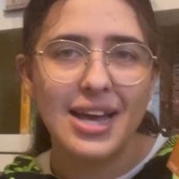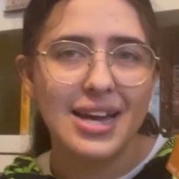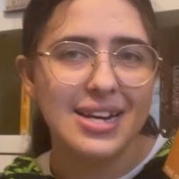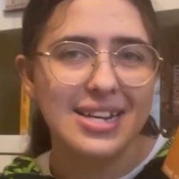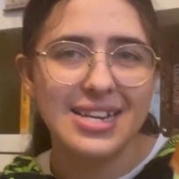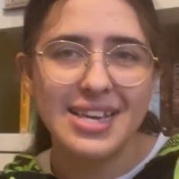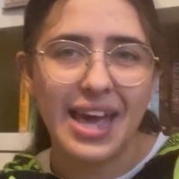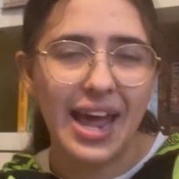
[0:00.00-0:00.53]

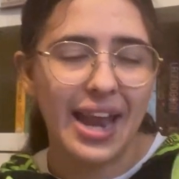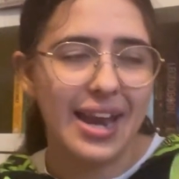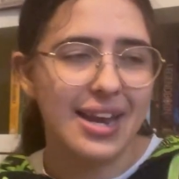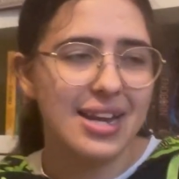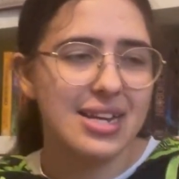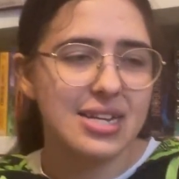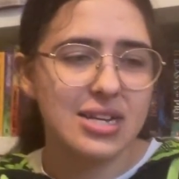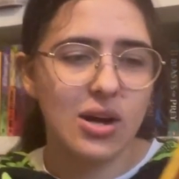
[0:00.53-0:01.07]
Again,
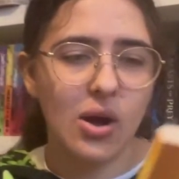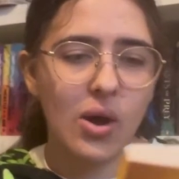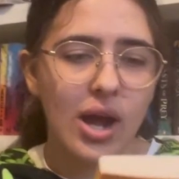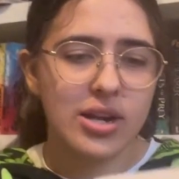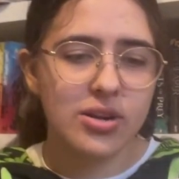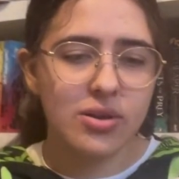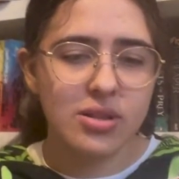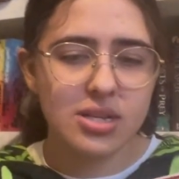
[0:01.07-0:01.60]
I
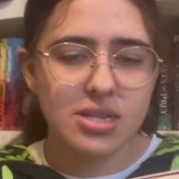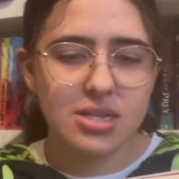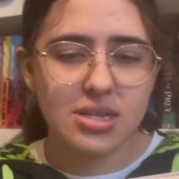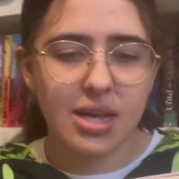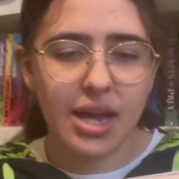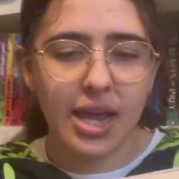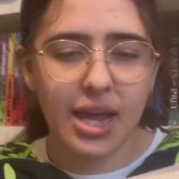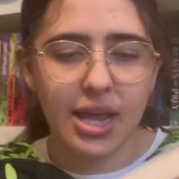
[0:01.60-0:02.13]
know this is
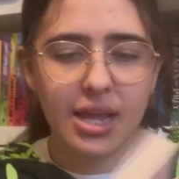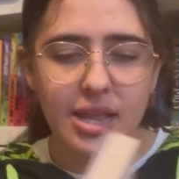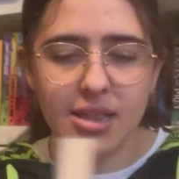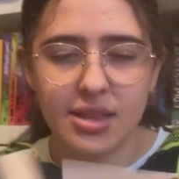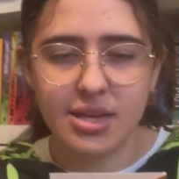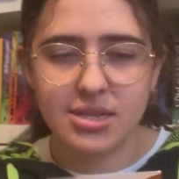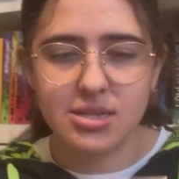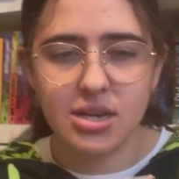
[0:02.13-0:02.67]

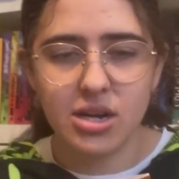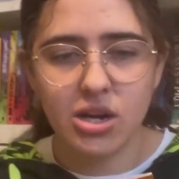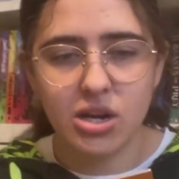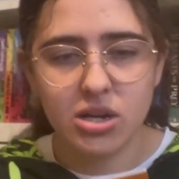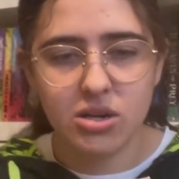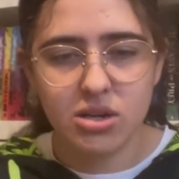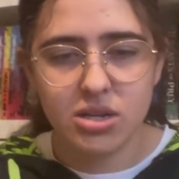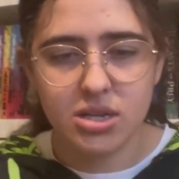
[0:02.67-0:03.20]
there's
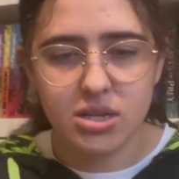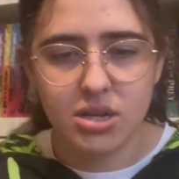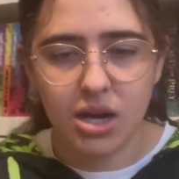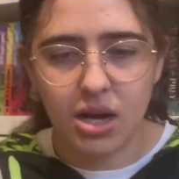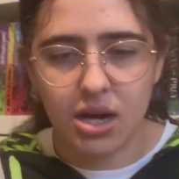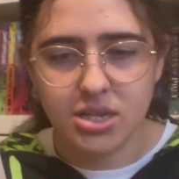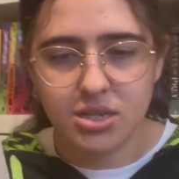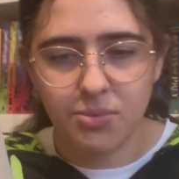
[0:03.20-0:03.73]

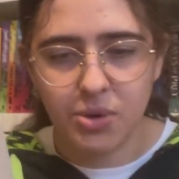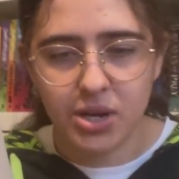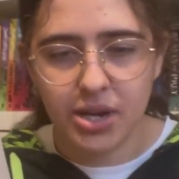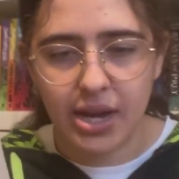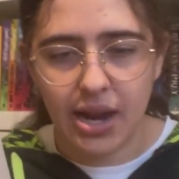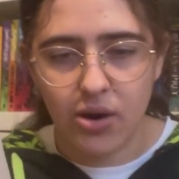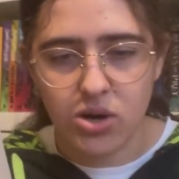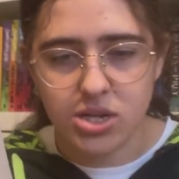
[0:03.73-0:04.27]
someone
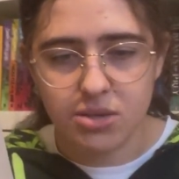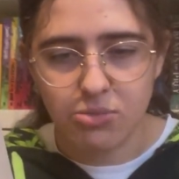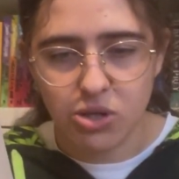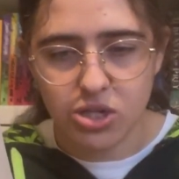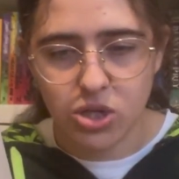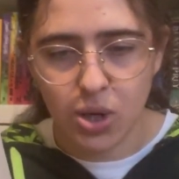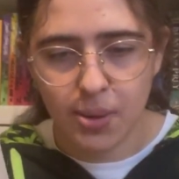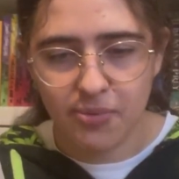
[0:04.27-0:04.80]
inherits a
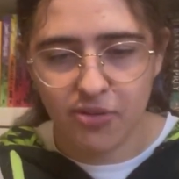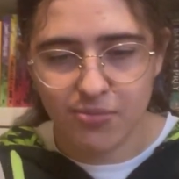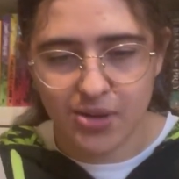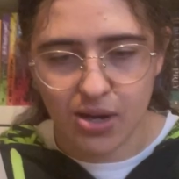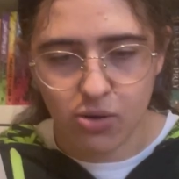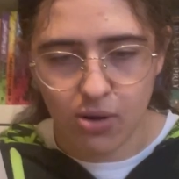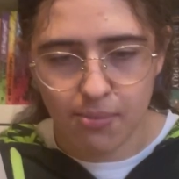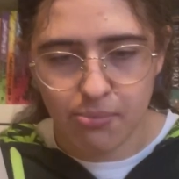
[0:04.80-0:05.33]
bookshop from their
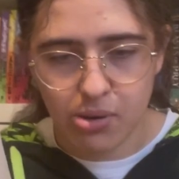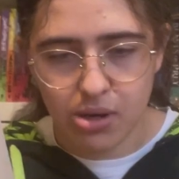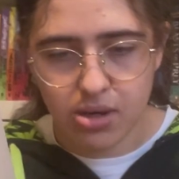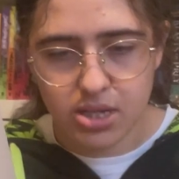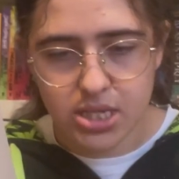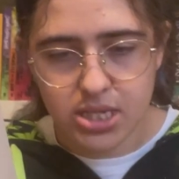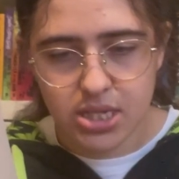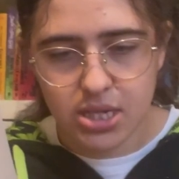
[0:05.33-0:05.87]
grandpa.
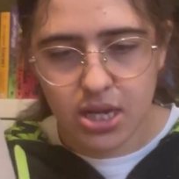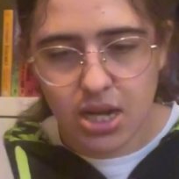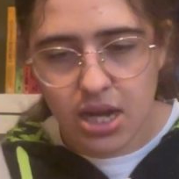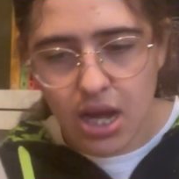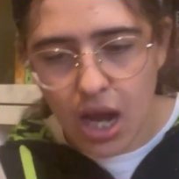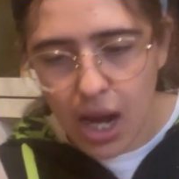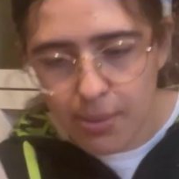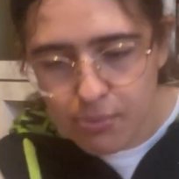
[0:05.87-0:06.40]

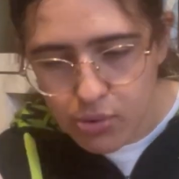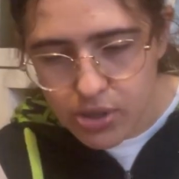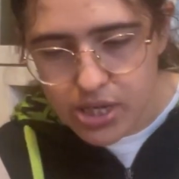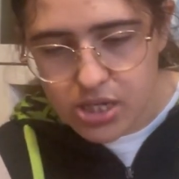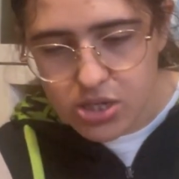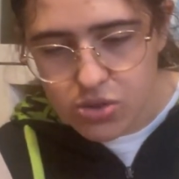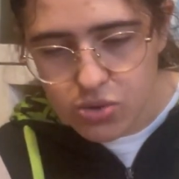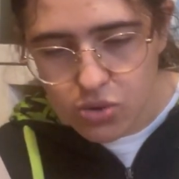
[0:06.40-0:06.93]
I'm pretty
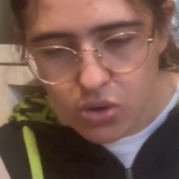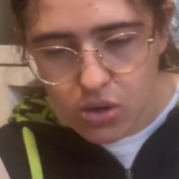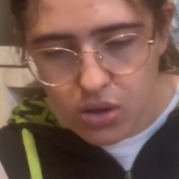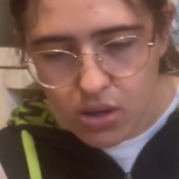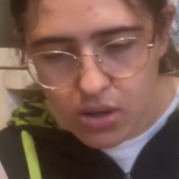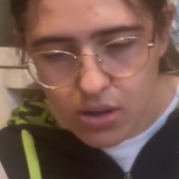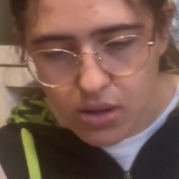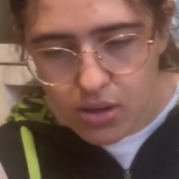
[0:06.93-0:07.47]
sure.
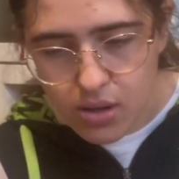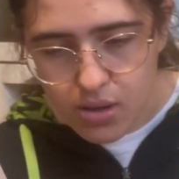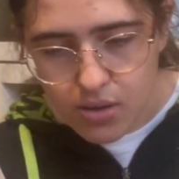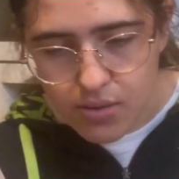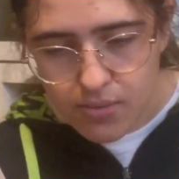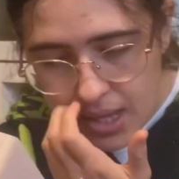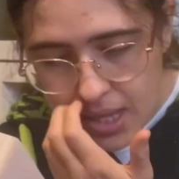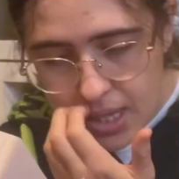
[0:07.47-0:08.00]

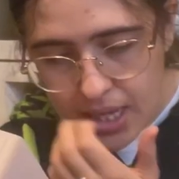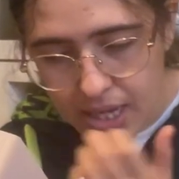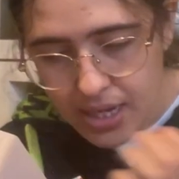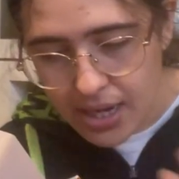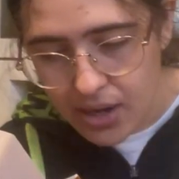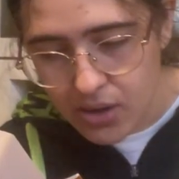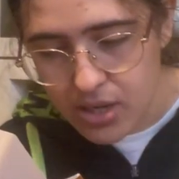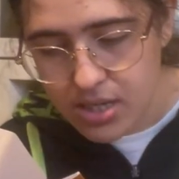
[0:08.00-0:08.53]
He
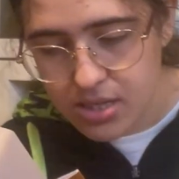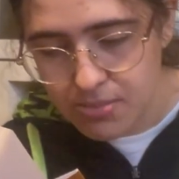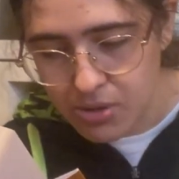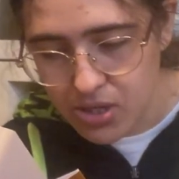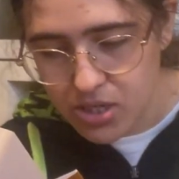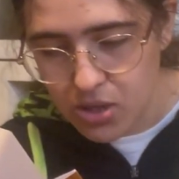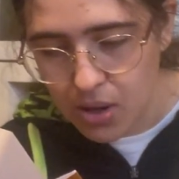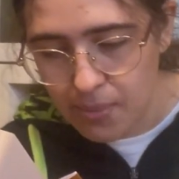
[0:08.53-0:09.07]
inherits the
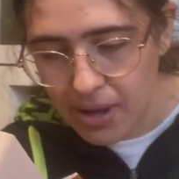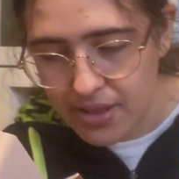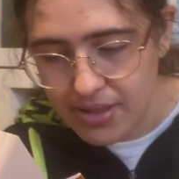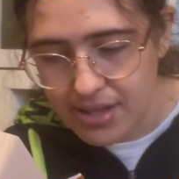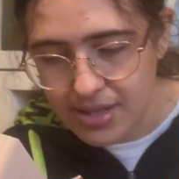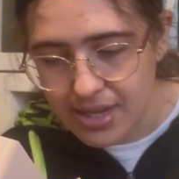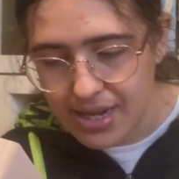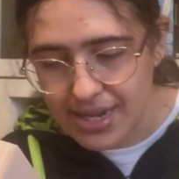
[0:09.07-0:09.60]
bookshop, and
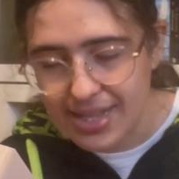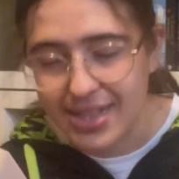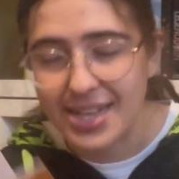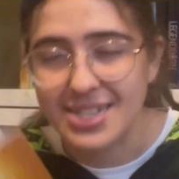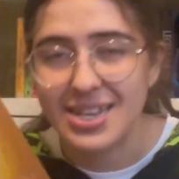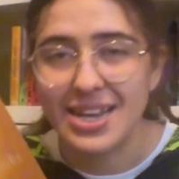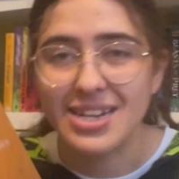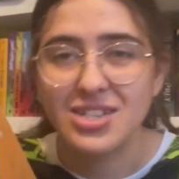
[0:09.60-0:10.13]
then there's
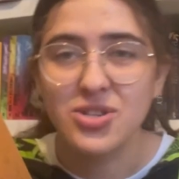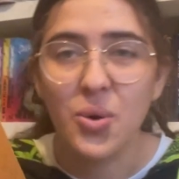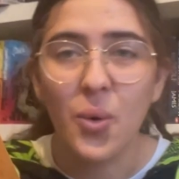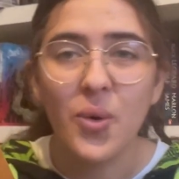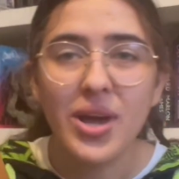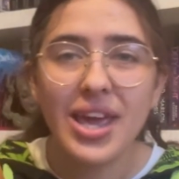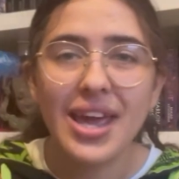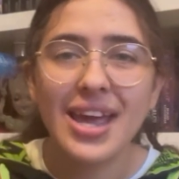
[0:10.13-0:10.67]
a
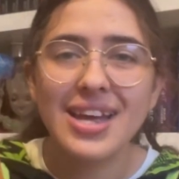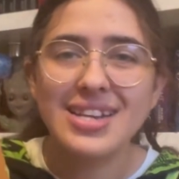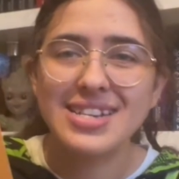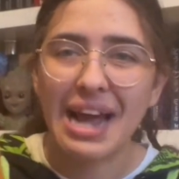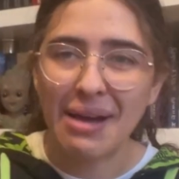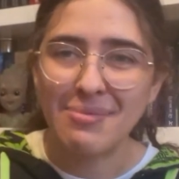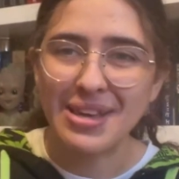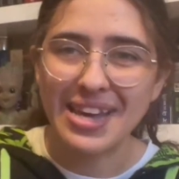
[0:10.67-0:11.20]
talking
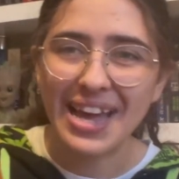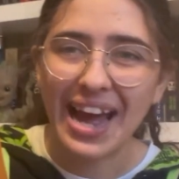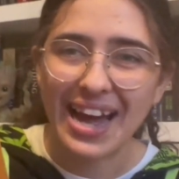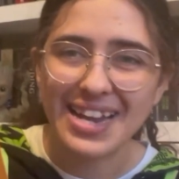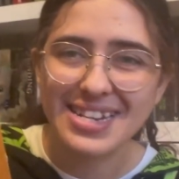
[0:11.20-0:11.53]
tabby cat.